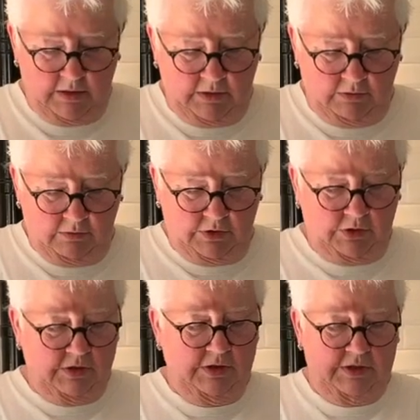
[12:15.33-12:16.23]
So, as
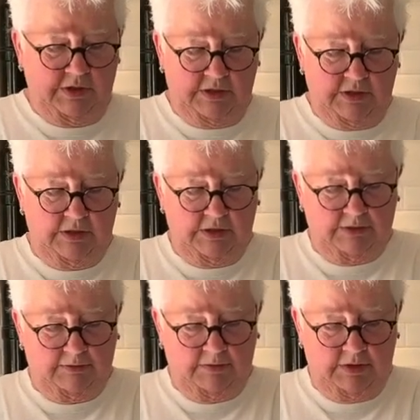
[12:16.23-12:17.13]
you can see, this is
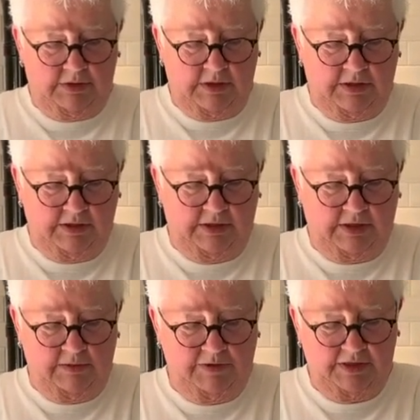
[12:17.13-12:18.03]
starting to
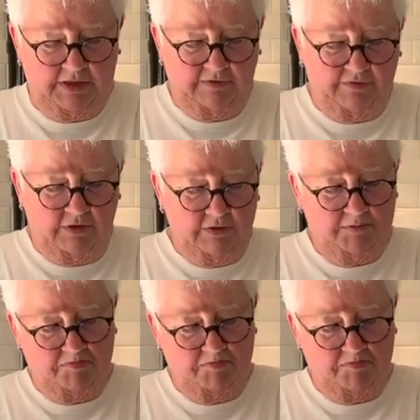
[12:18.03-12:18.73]
get a bit stiffer.